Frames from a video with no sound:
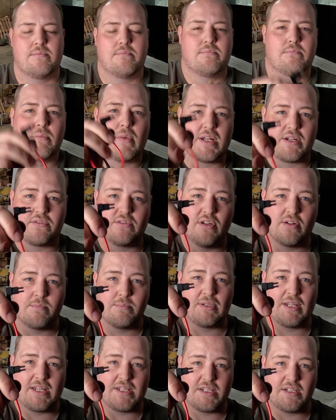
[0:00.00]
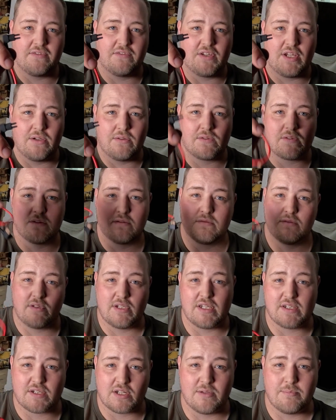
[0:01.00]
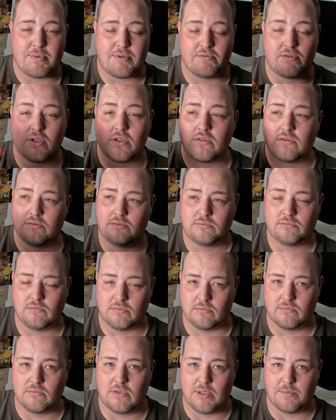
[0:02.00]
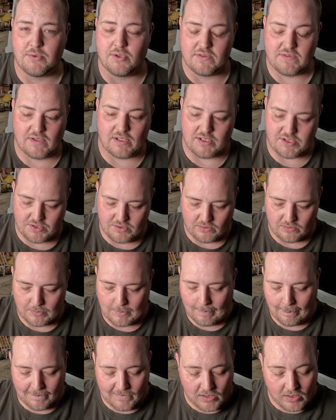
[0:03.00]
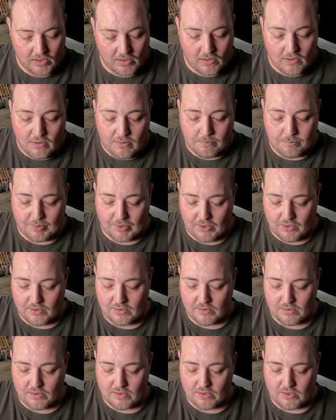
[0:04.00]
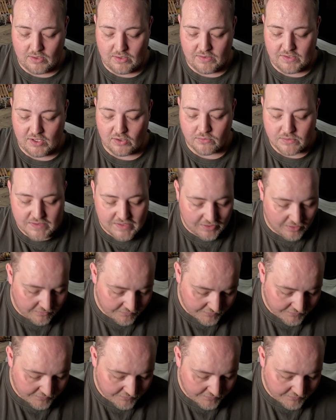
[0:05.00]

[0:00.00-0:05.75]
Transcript: micro bladed fuse. These could be wrong, I'm not entirely sure. But the old style